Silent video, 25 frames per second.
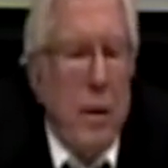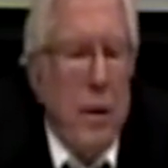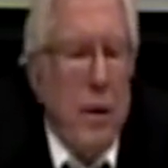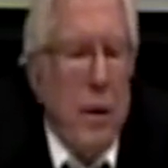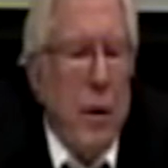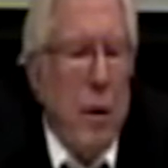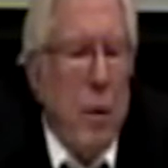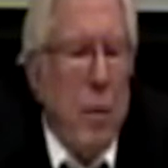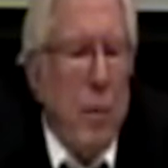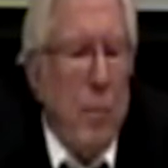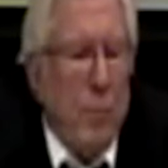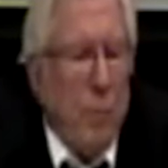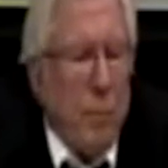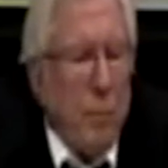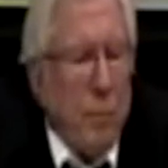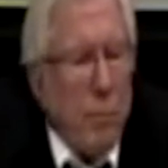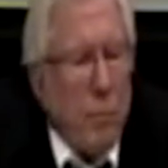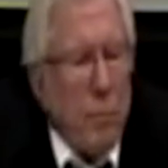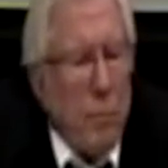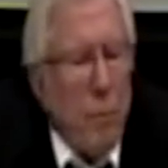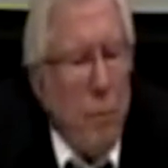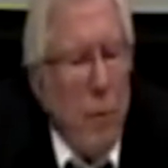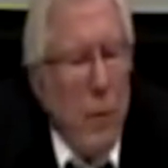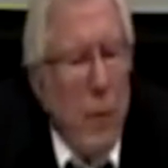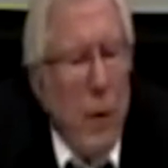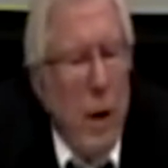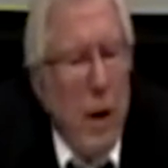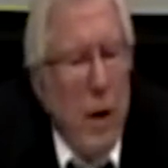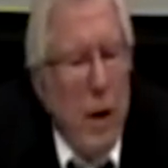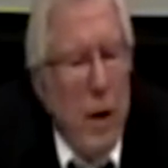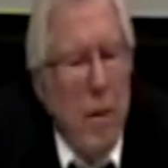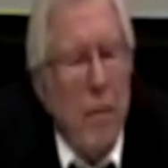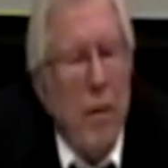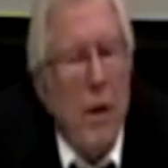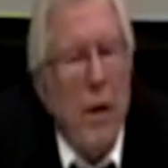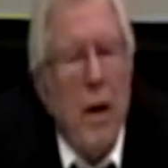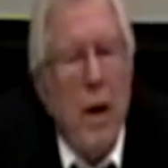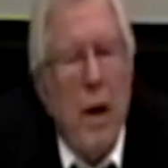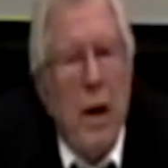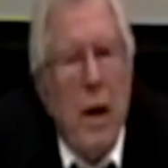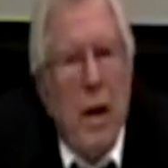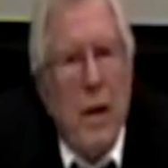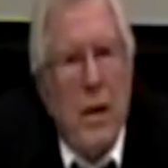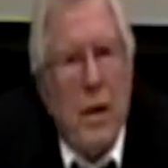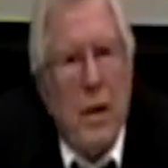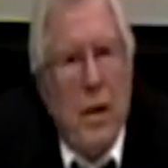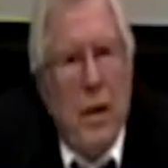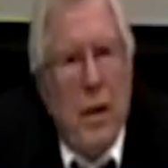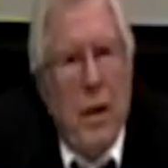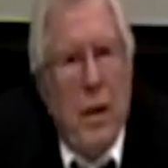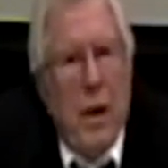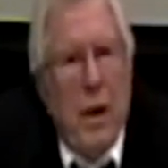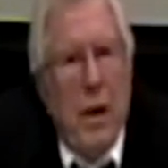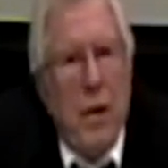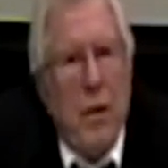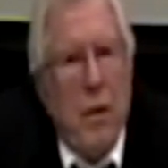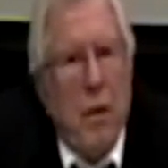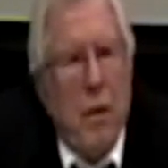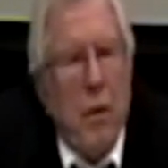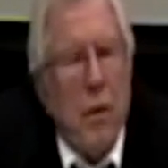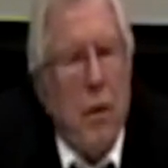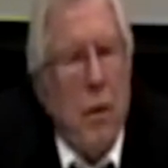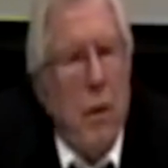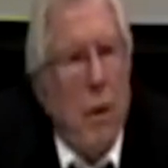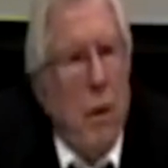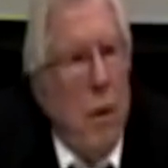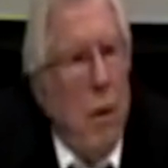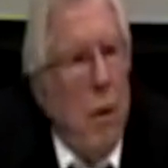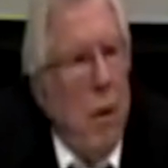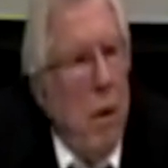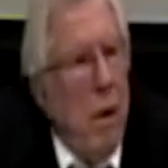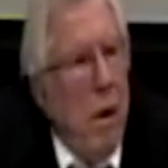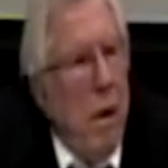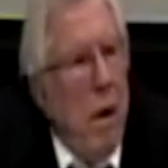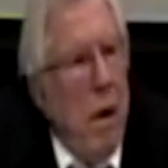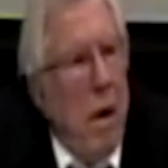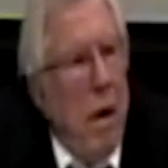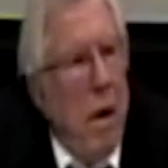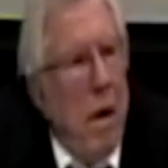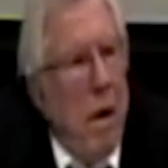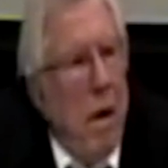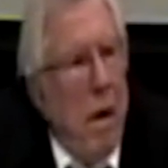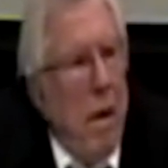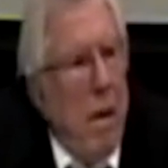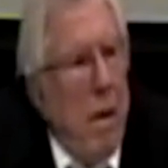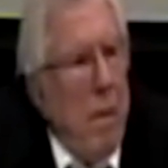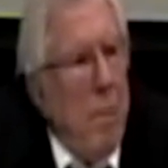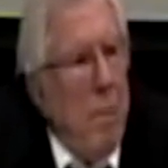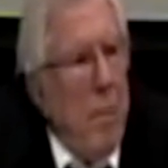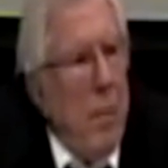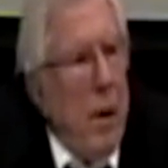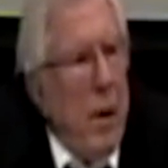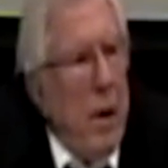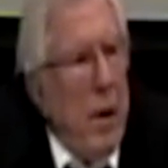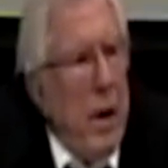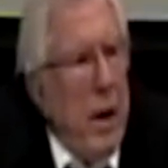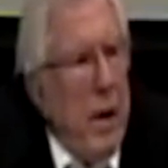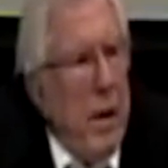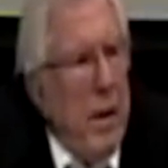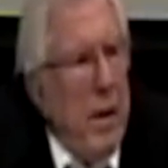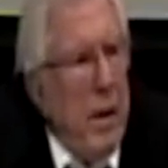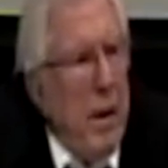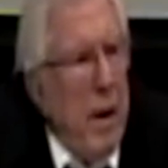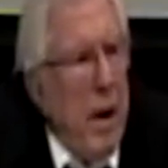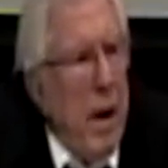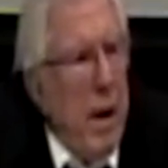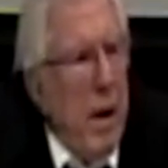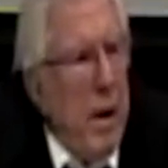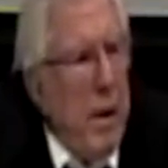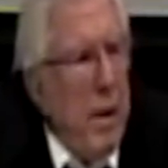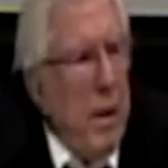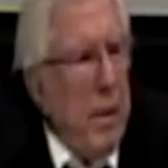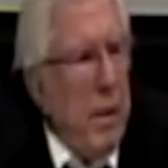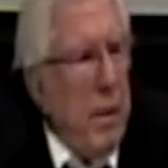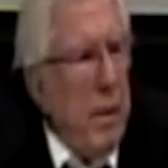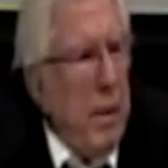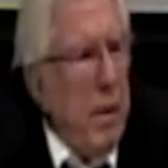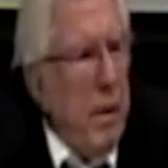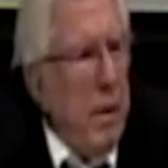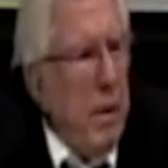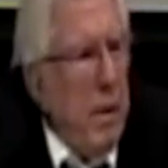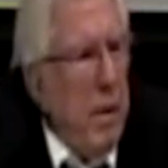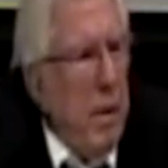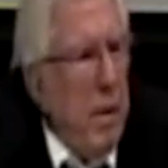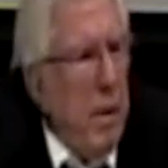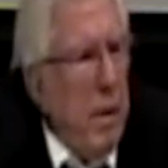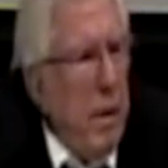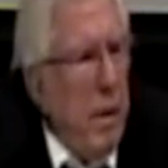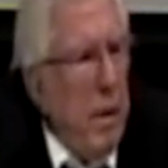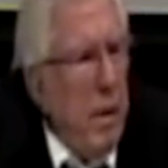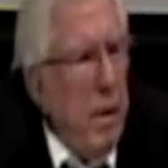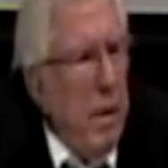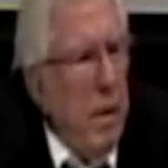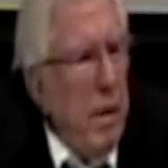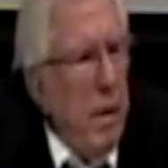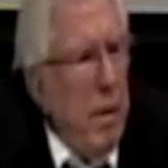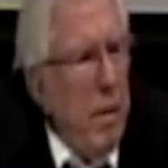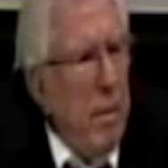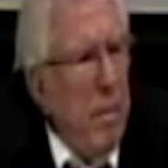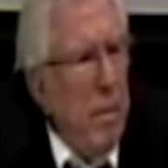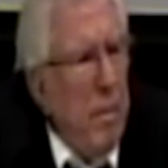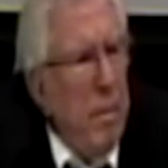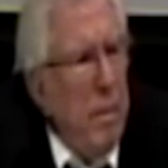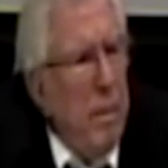So, nevertheless, the Tokyo, uh, Berlin, and Rome